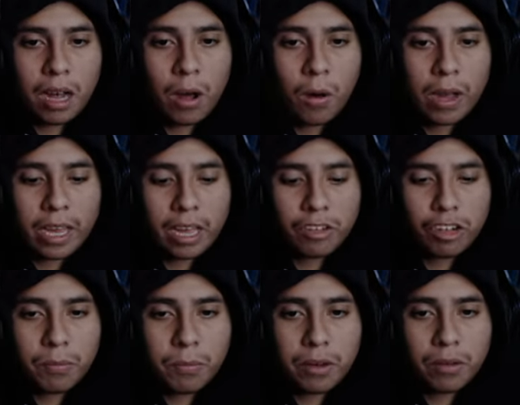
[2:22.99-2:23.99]
Oh, I can't
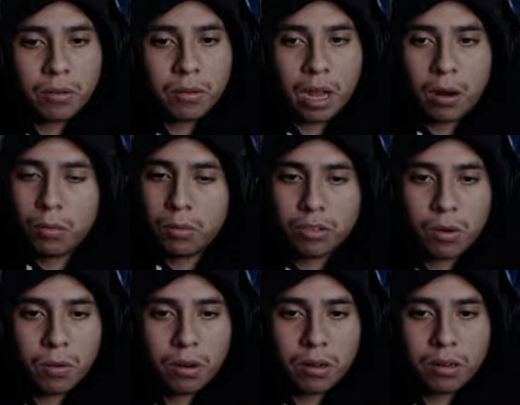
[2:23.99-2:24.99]
jump here. I don't know what's
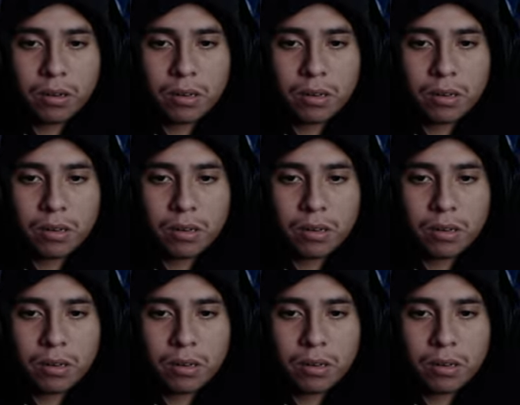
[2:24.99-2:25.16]
going on.